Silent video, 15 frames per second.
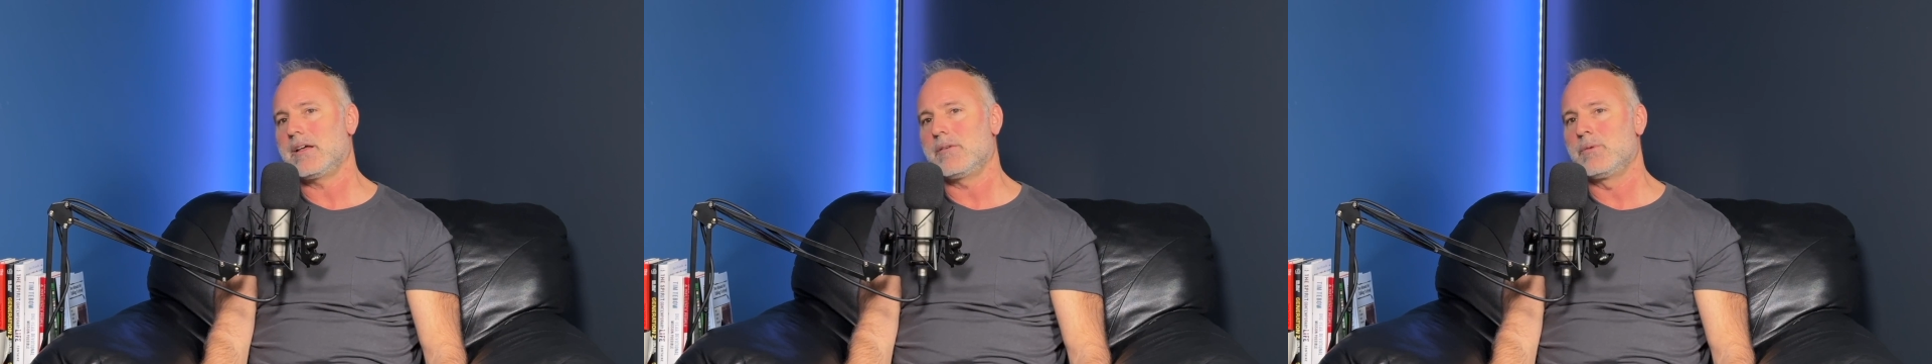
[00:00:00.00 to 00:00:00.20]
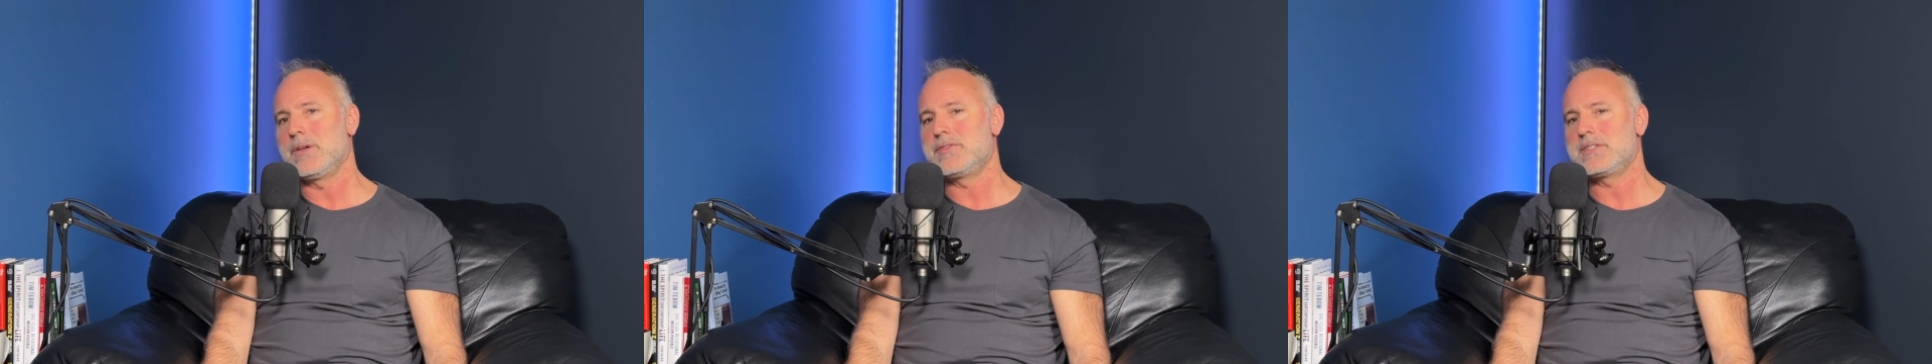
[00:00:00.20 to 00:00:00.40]

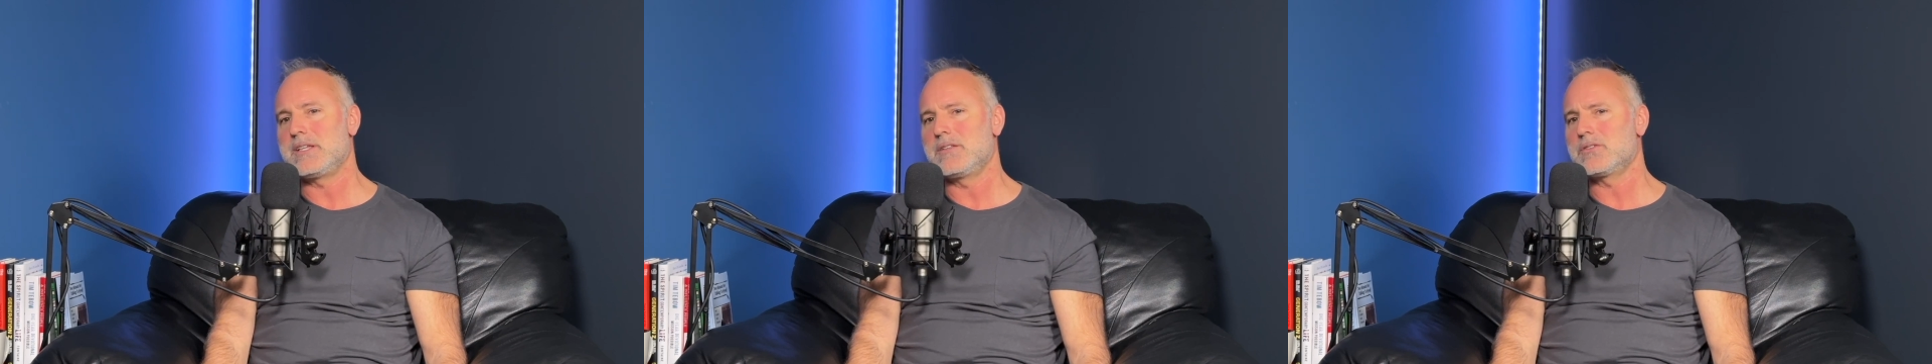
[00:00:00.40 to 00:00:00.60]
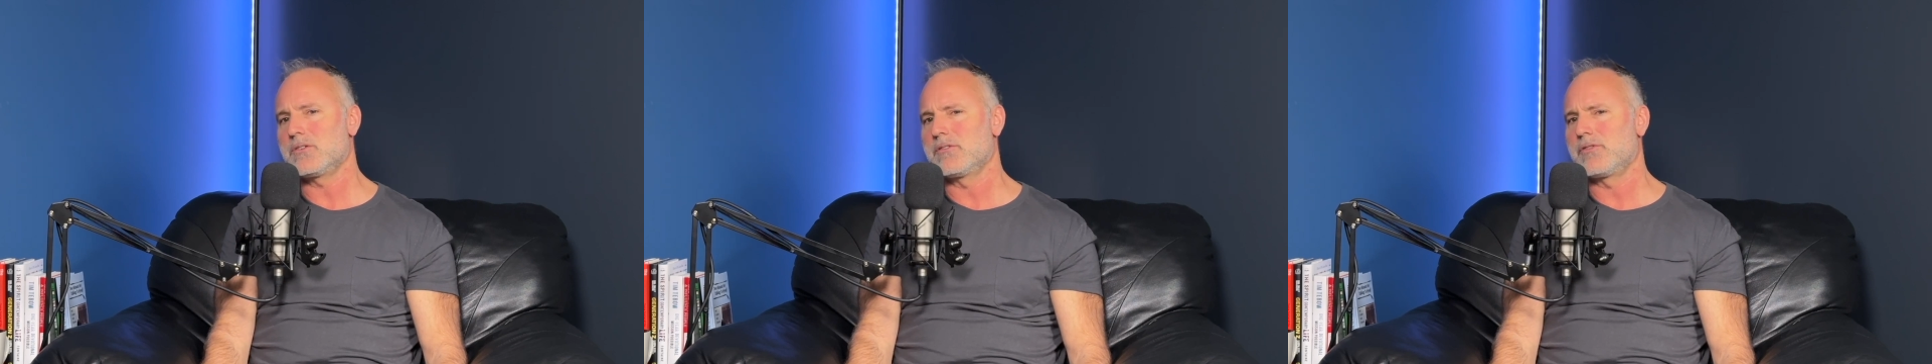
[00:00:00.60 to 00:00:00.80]
we've
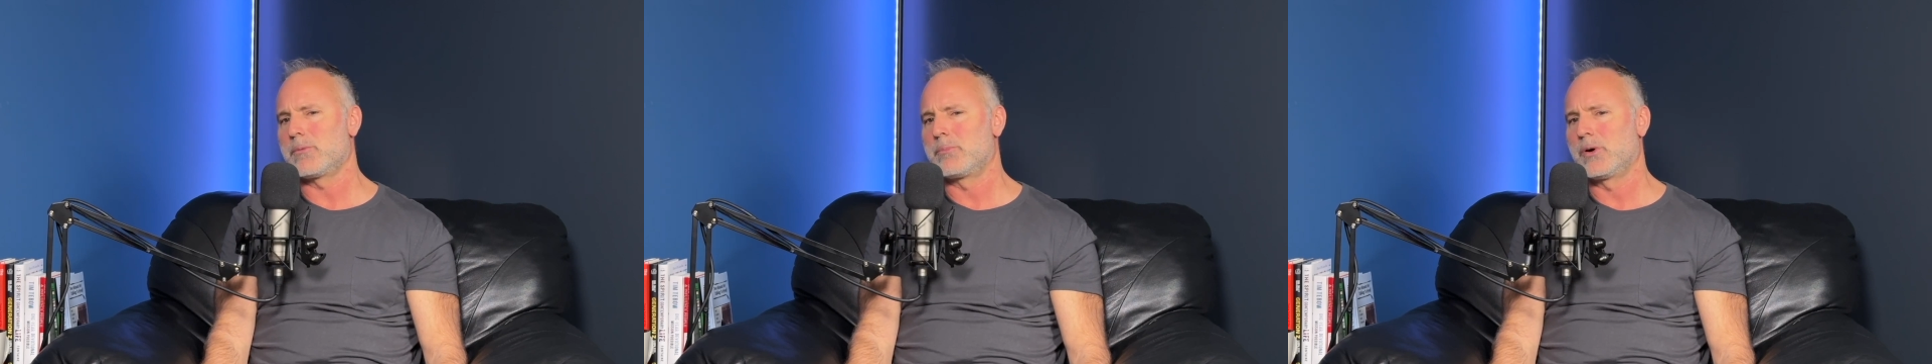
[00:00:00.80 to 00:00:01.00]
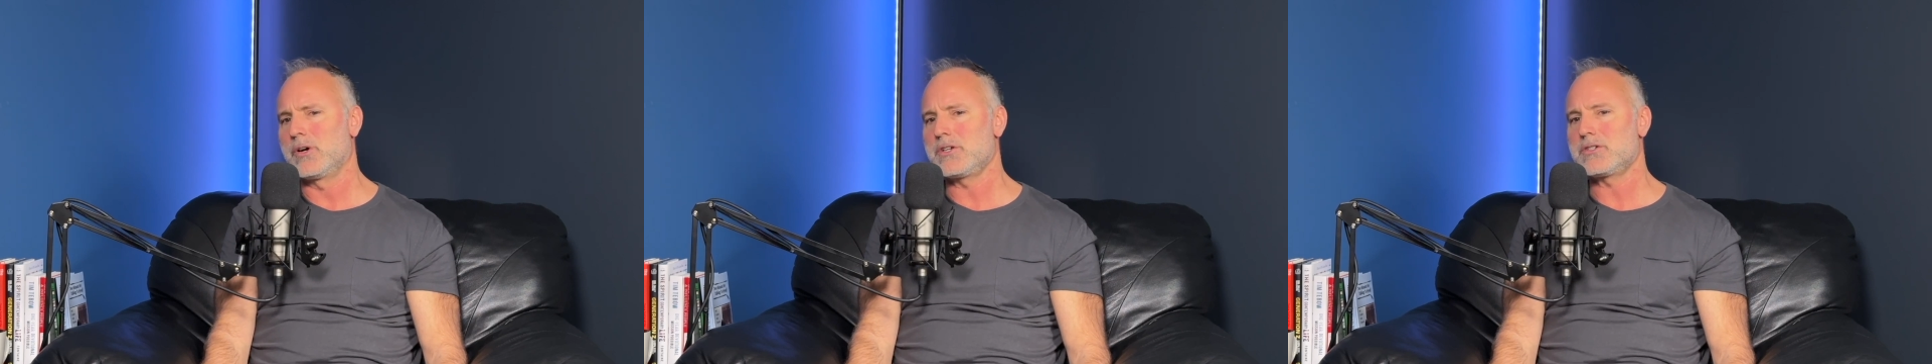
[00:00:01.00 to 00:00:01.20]
seen sort of a
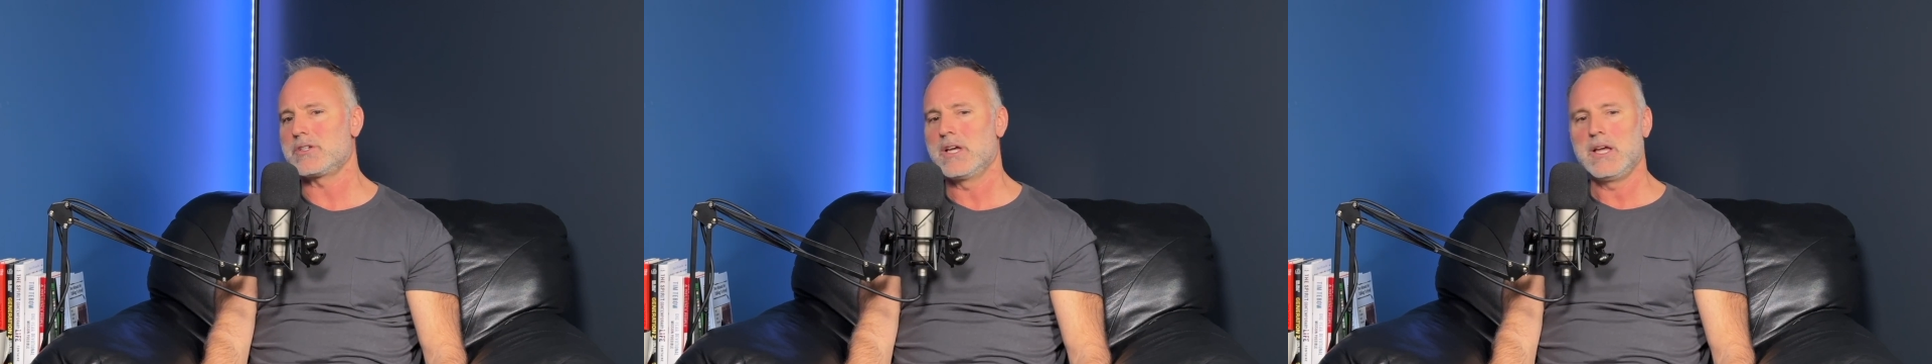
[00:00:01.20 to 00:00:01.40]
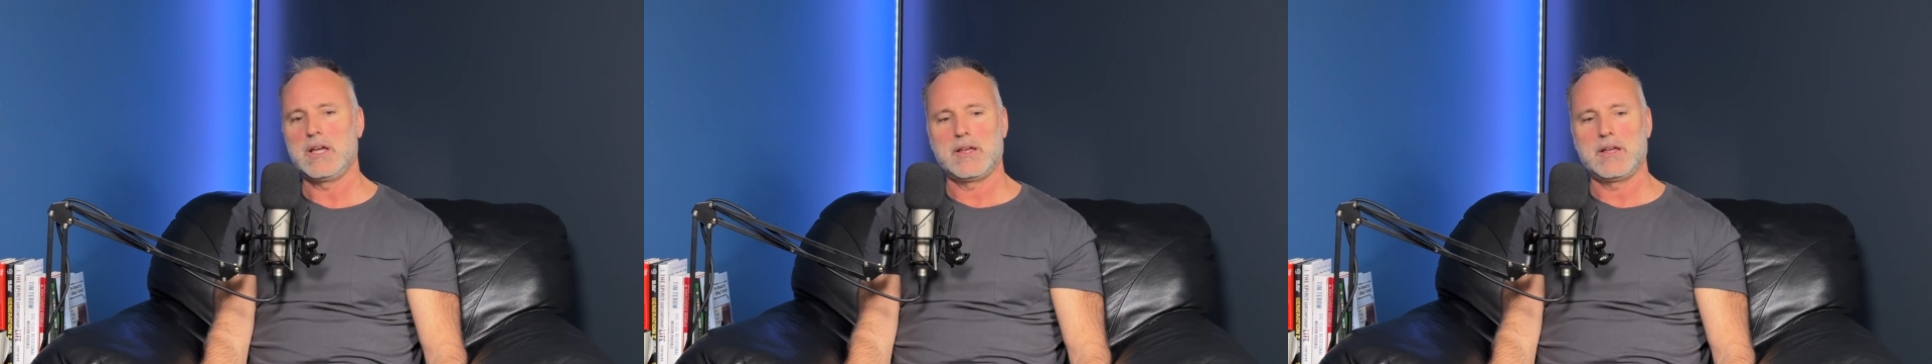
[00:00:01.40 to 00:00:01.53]
push